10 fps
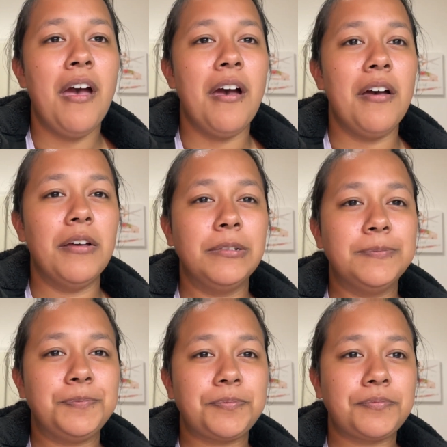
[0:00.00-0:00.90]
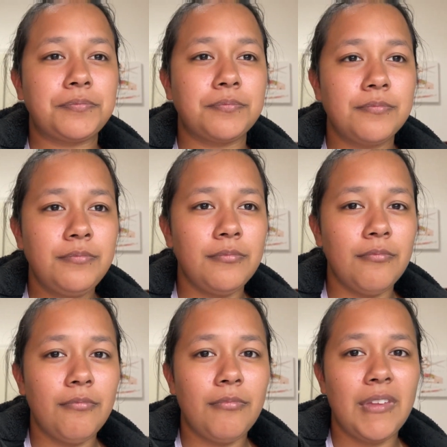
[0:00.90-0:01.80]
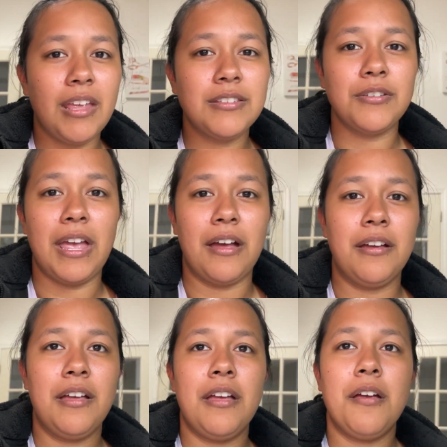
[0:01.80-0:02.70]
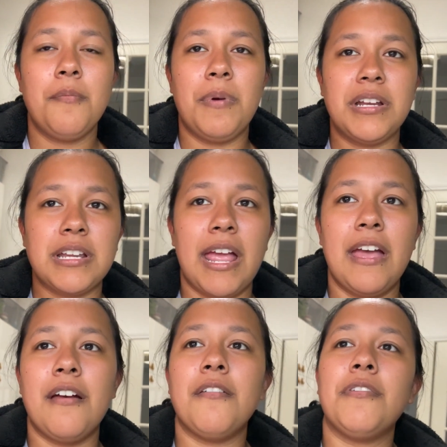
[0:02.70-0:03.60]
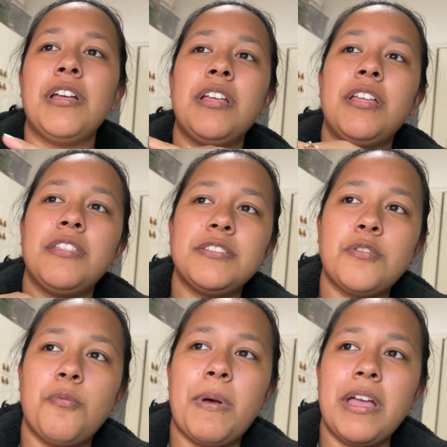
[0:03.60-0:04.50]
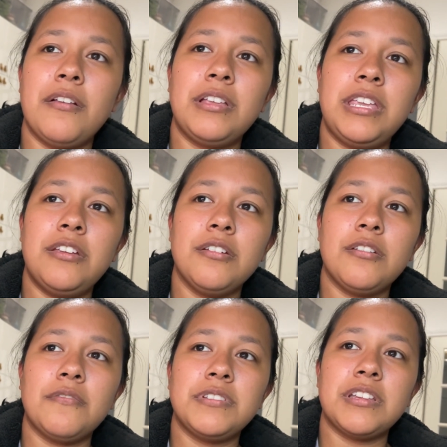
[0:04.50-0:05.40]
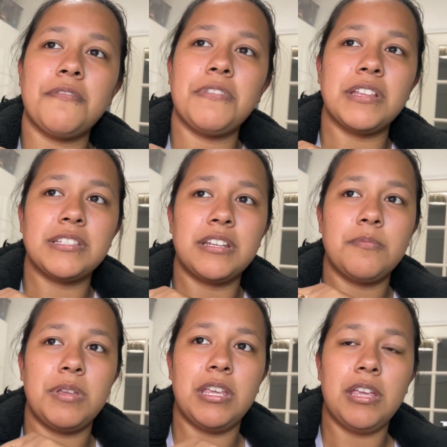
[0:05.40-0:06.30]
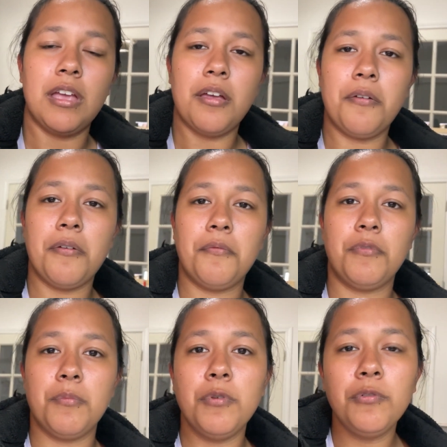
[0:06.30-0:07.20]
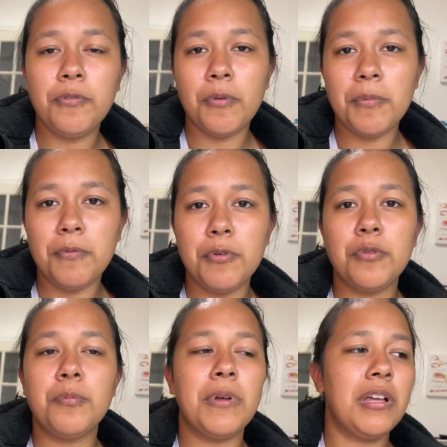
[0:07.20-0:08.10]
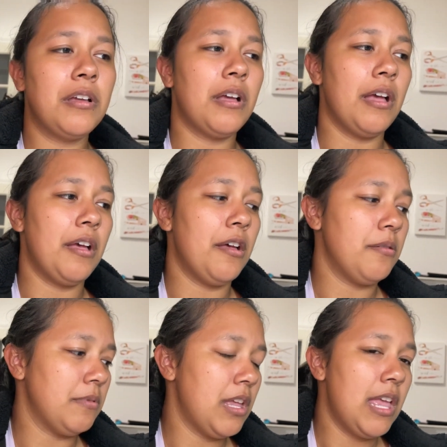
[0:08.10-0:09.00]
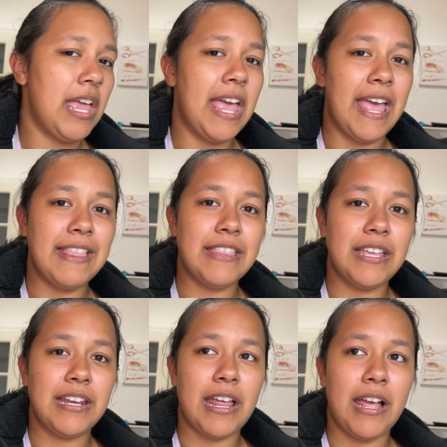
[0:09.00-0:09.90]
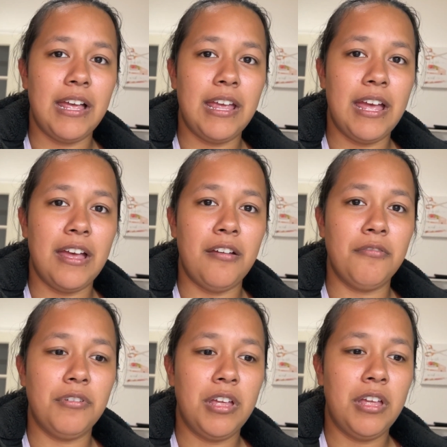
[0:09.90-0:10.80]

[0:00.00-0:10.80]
So yeah, but I have this whole pile here of stuff that's going to be removed from the room, and then I have